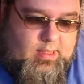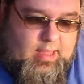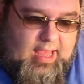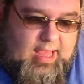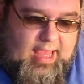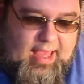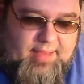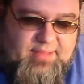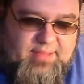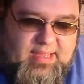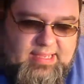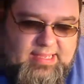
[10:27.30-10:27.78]
I
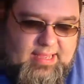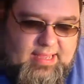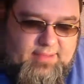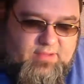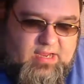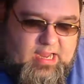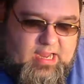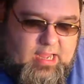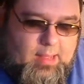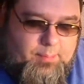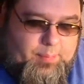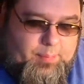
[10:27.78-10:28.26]
haven't
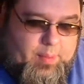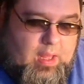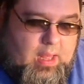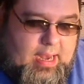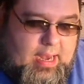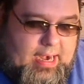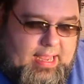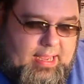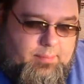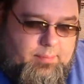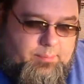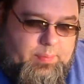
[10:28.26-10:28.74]
given up
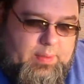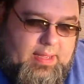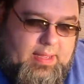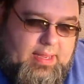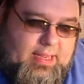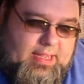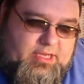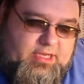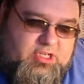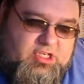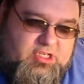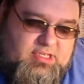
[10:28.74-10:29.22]
on it,
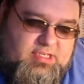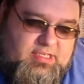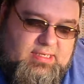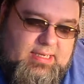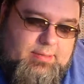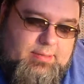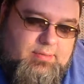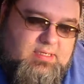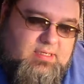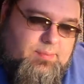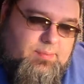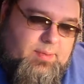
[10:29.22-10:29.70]
but it just
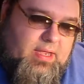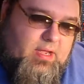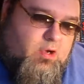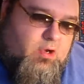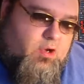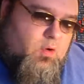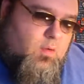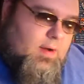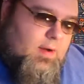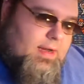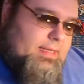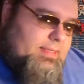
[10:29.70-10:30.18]
seems to be
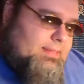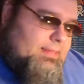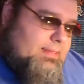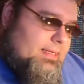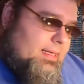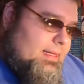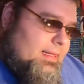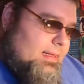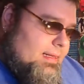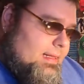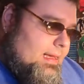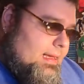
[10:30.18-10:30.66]

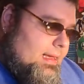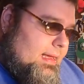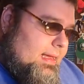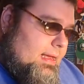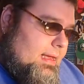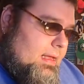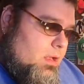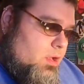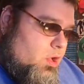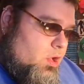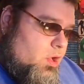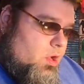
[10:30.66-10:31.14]
increasingly
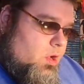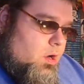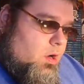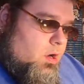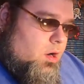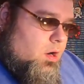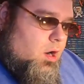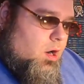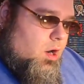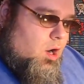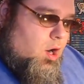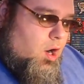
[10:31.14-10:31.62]

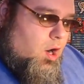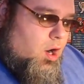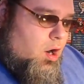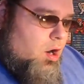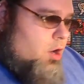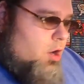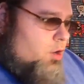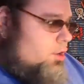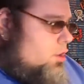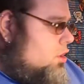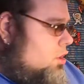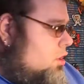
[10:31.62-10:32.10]

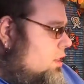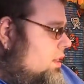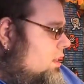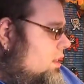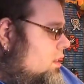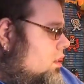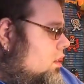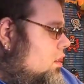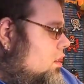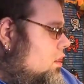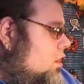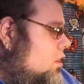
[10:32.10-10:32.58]
harder
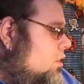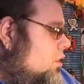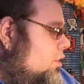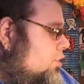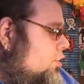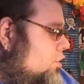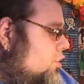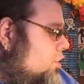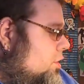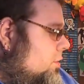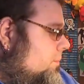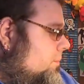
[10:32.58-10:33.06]
and
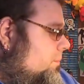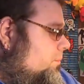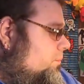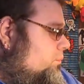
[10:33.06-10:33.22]
harder